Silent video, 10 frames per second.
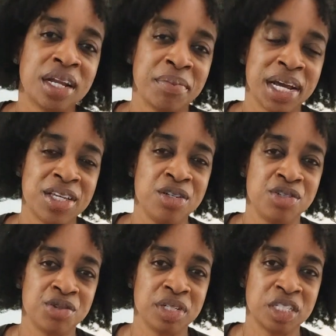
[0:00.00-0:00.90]
and I'm not
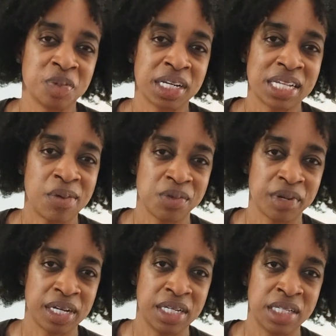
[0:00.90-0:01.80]
used to it just because I was
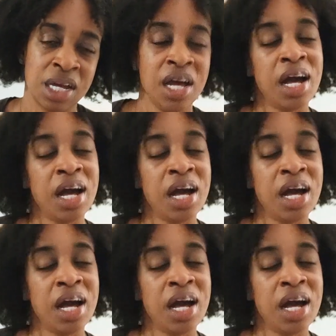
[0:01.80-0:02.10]
raised